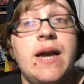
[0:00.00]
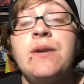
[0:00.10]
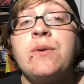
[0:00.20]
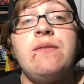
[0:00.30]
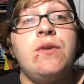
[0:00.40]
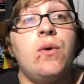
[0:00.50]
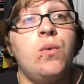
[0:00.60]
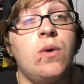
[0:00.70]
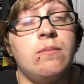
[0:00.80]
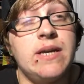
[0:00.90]
I don't even know
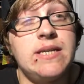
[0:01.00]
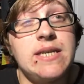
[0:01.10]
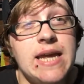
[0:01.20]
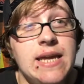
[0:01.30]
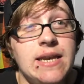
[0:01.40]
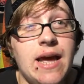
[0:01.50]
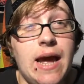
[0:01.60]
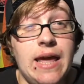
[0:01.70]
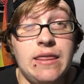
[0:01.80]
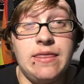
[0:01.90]
who won my state.
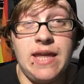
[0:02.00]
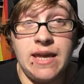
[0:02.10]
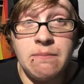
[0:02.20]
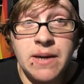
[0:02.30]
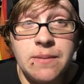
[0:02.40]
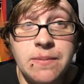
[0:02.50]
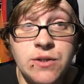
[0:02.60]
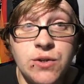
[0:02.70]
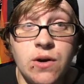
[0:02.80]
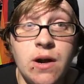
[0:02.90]
I think it might have
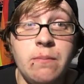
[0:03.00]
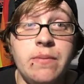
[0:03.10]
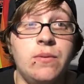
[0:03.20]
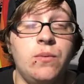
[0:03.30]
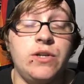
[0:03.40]
been Trump,